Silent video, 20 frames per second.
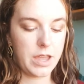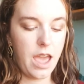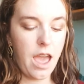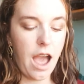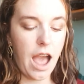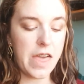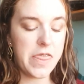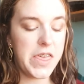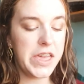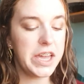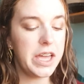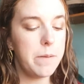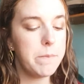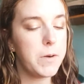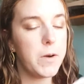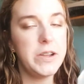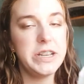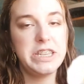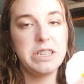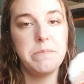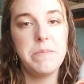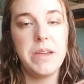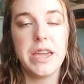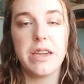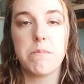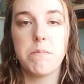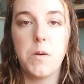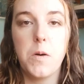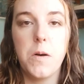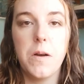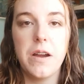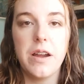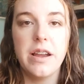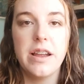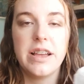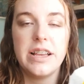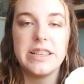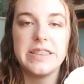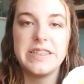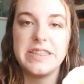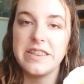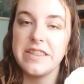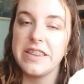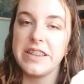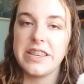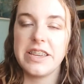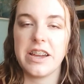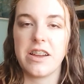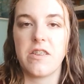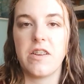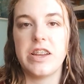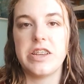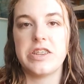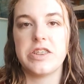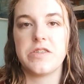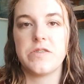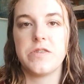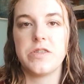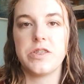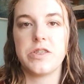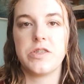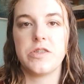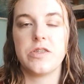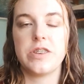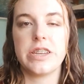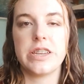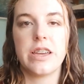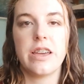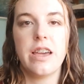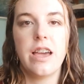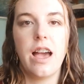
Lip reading: I think I'm going to make more silly decorations for the tree.